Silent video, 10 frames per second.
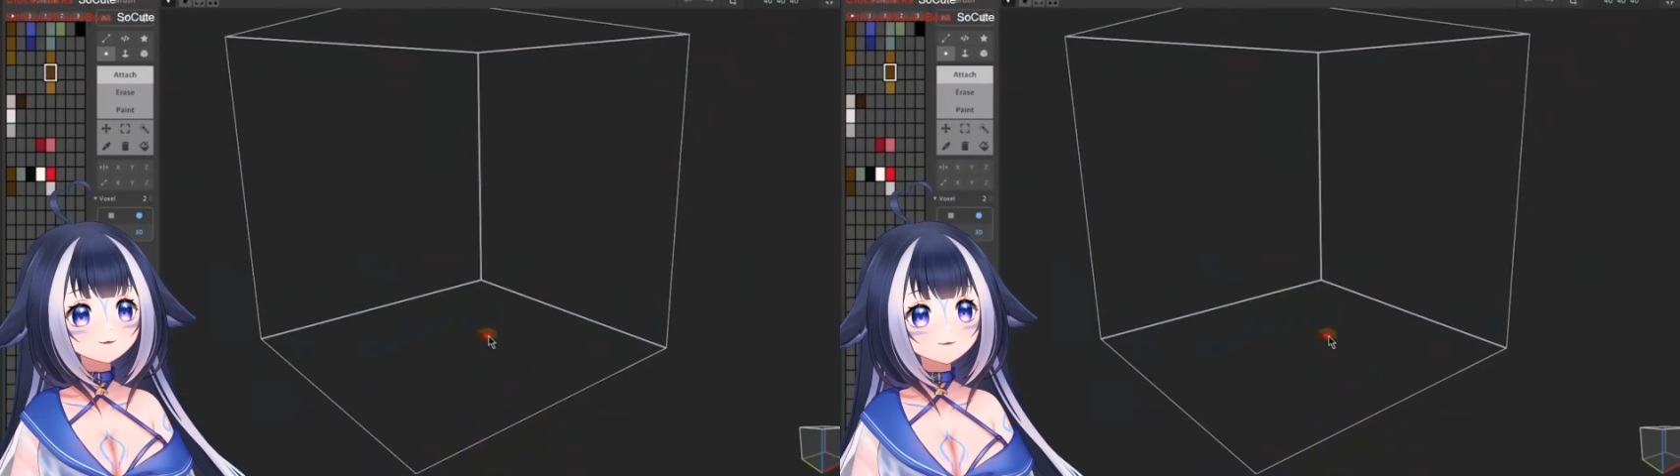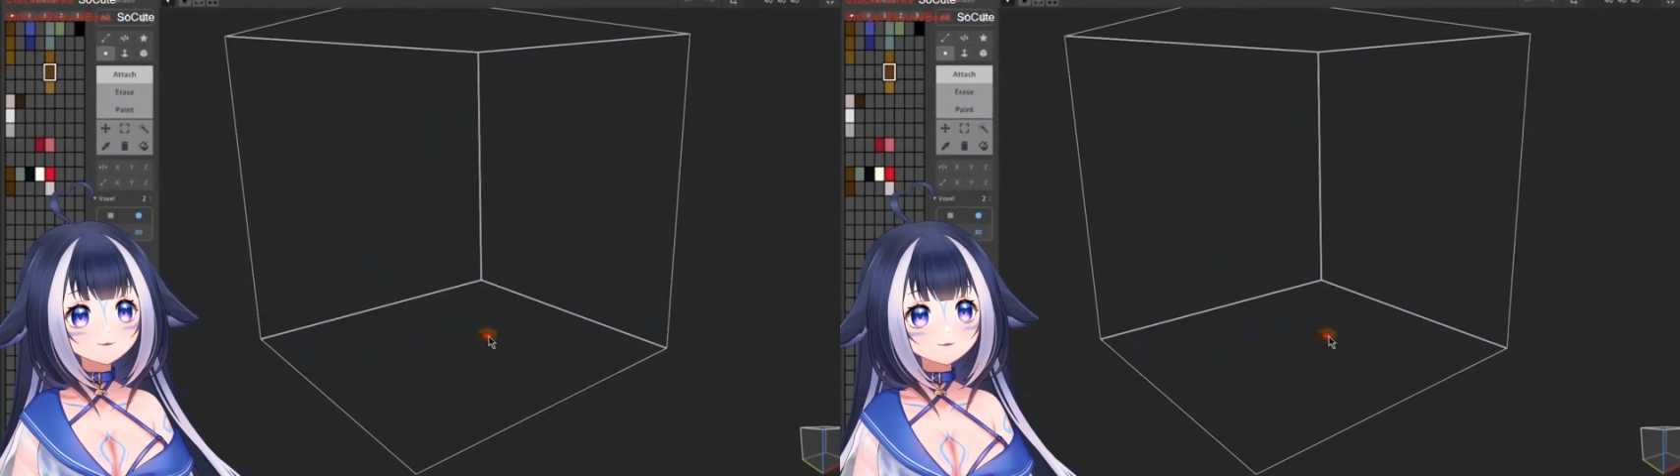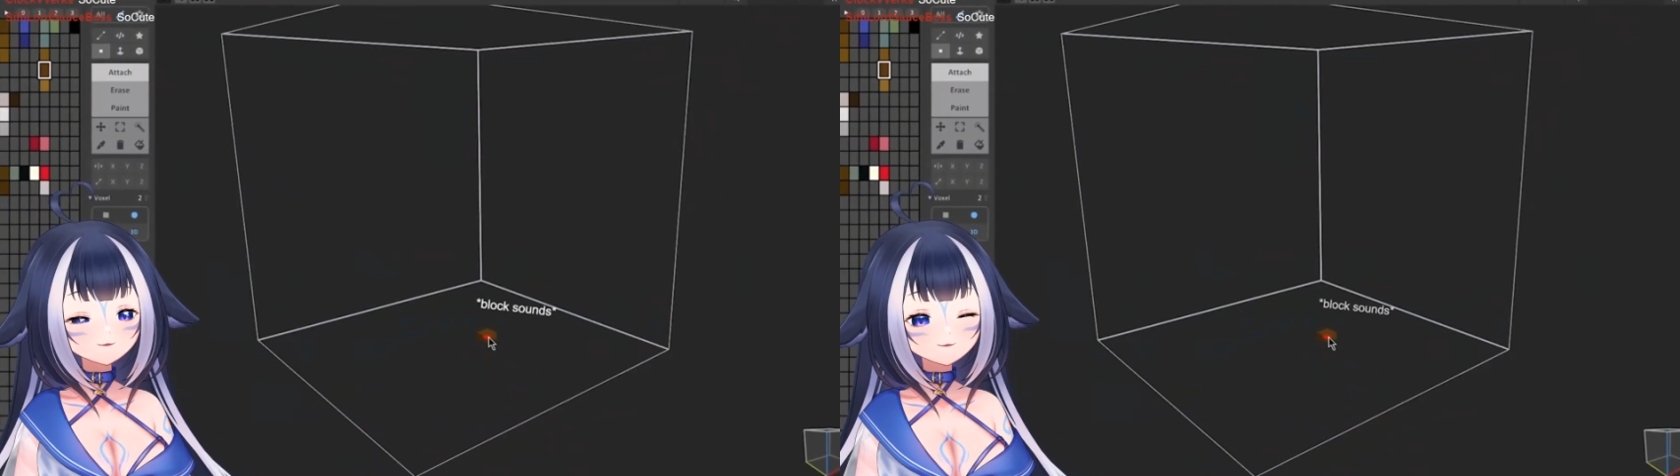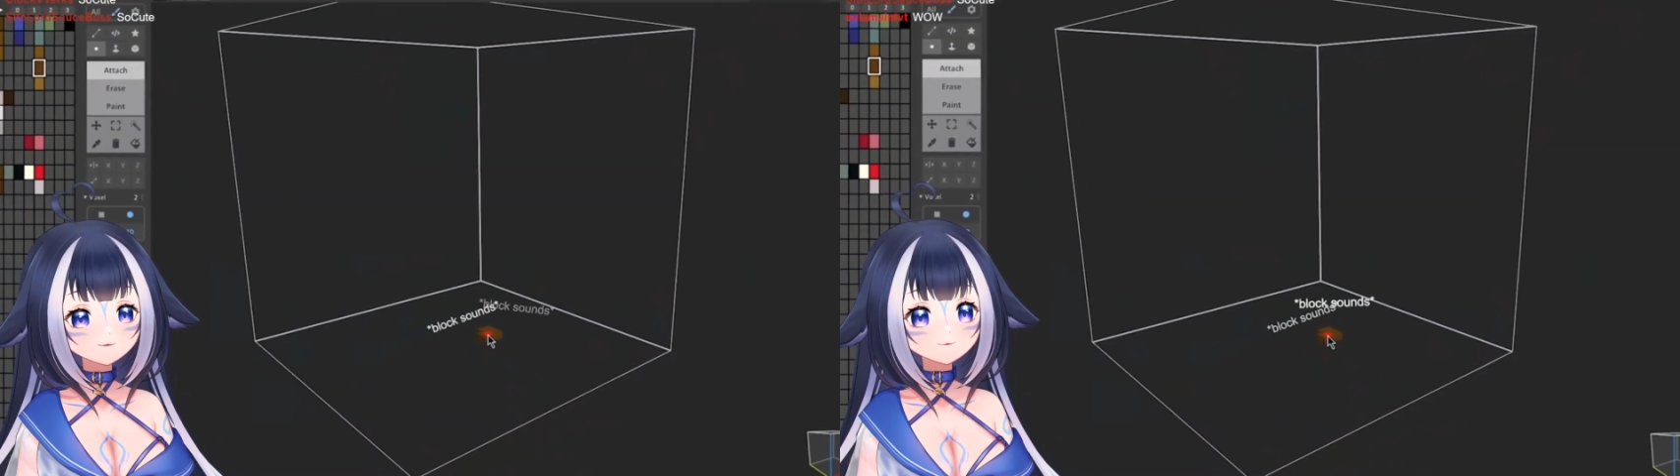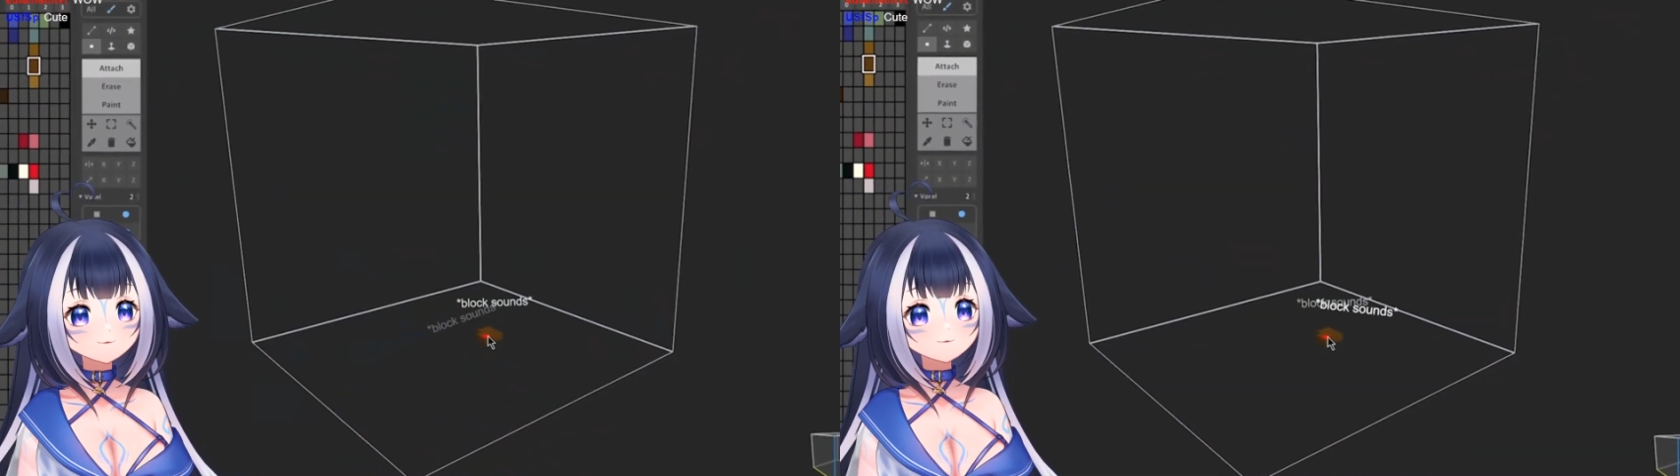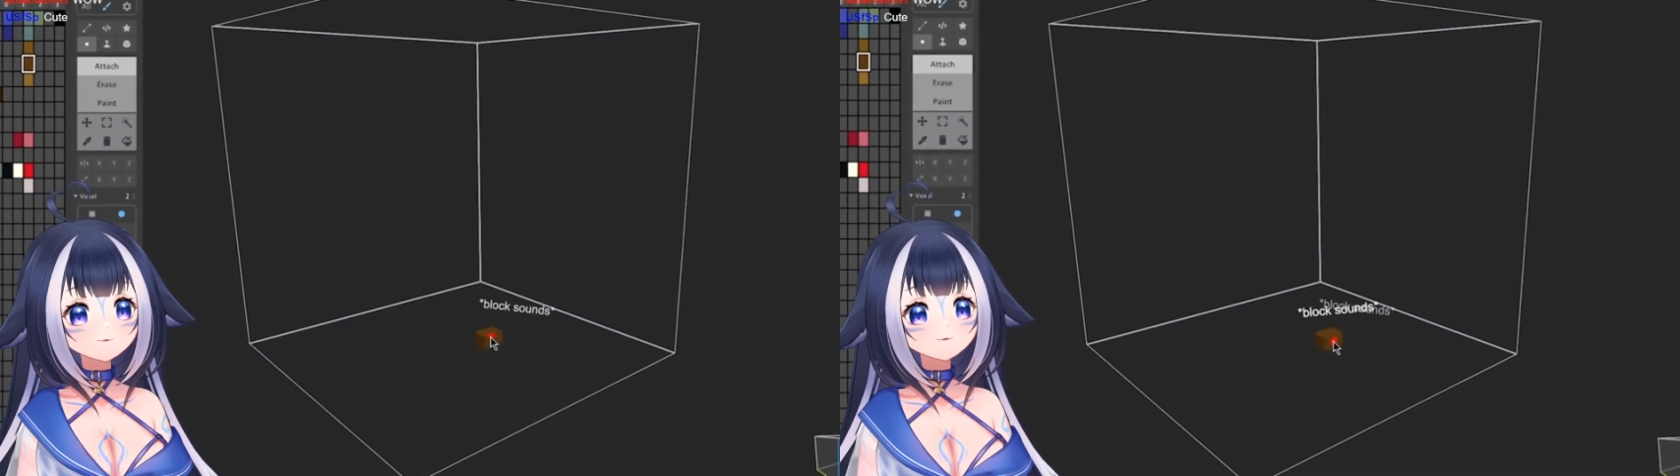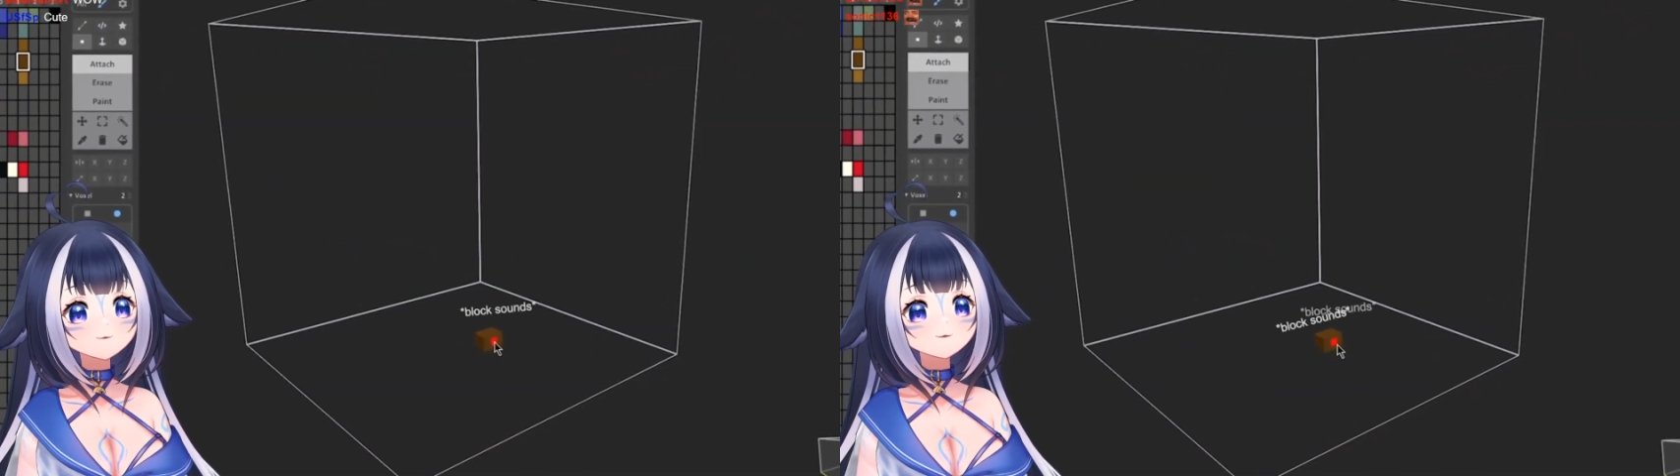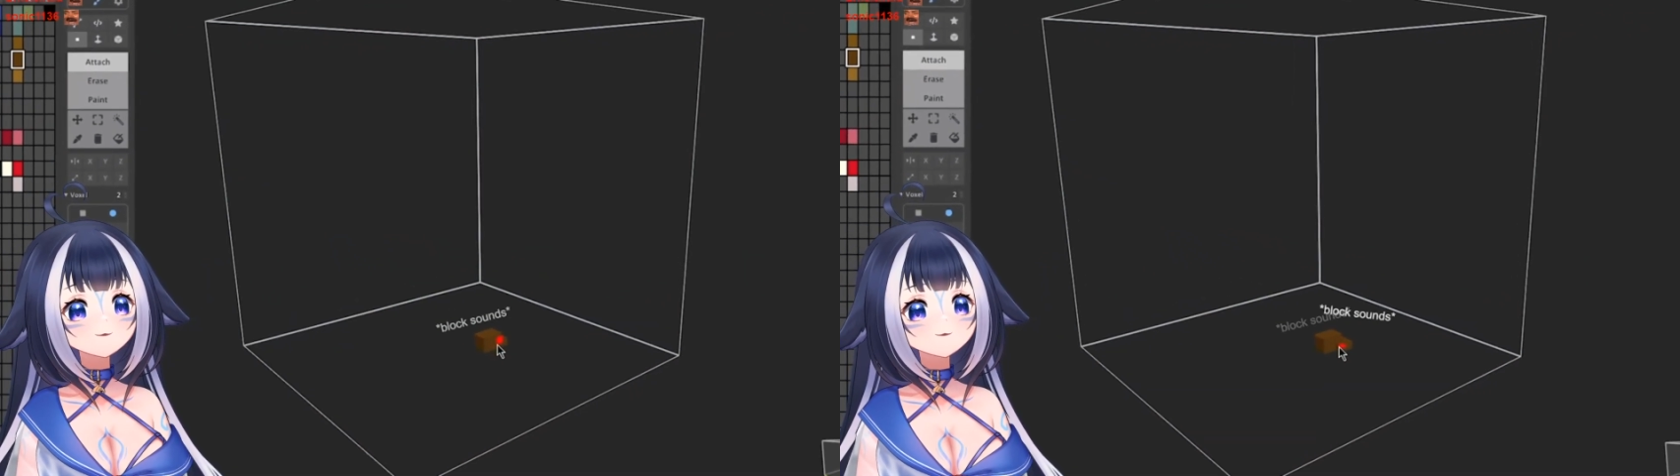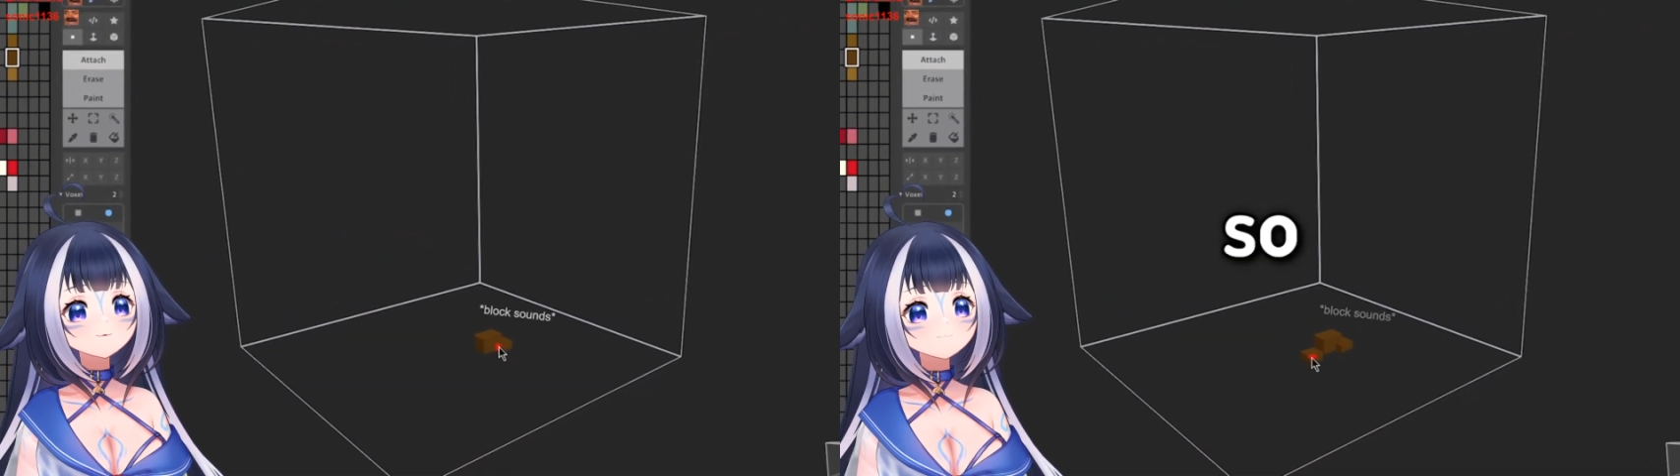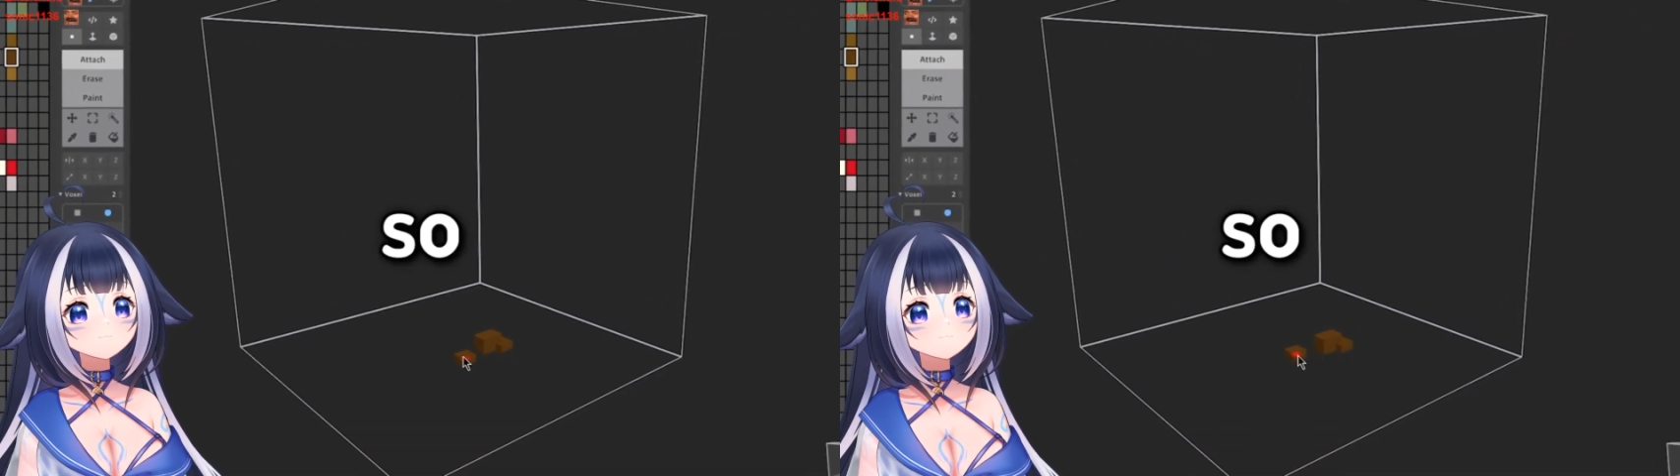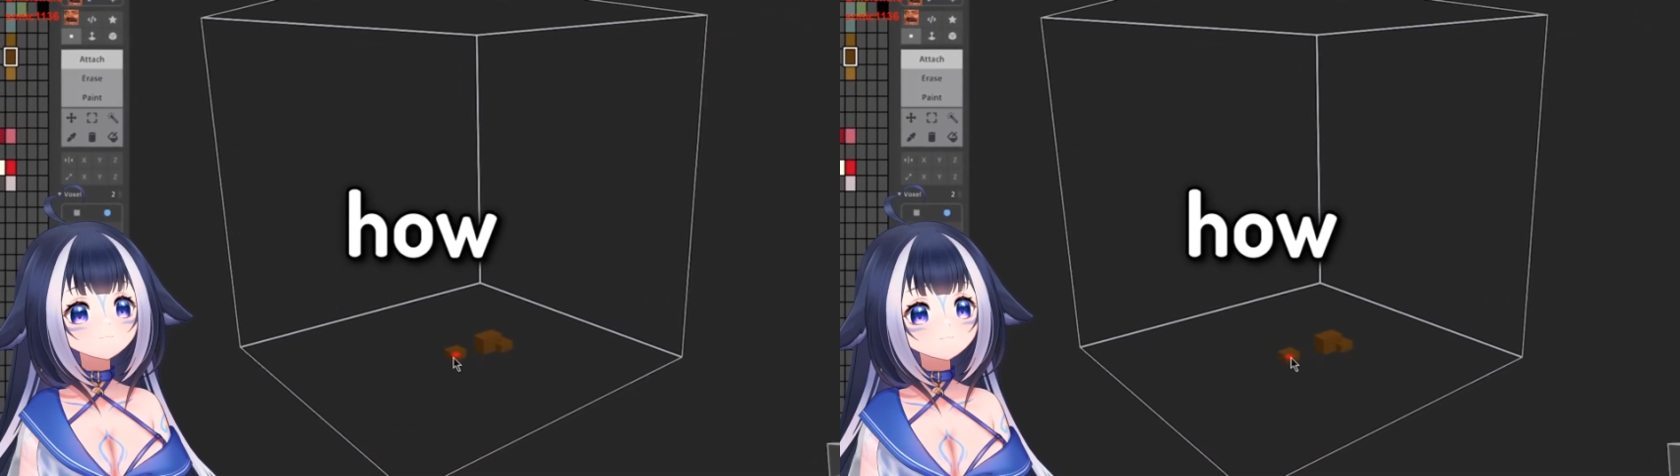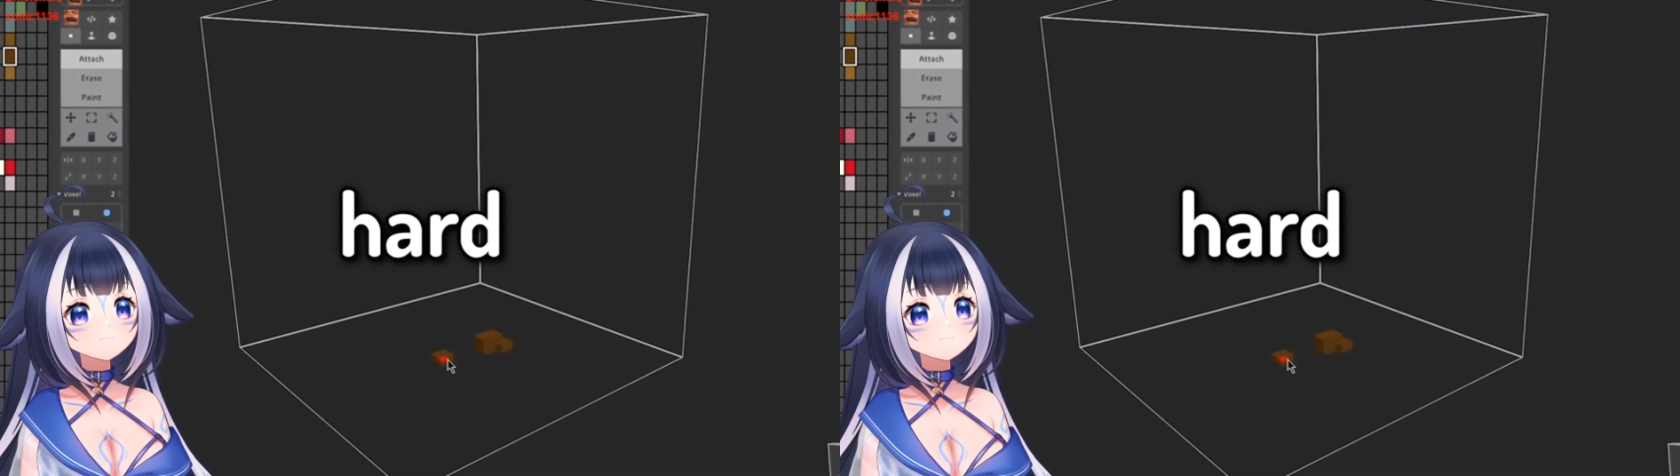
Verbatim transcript: I just made eight plants in no time, so how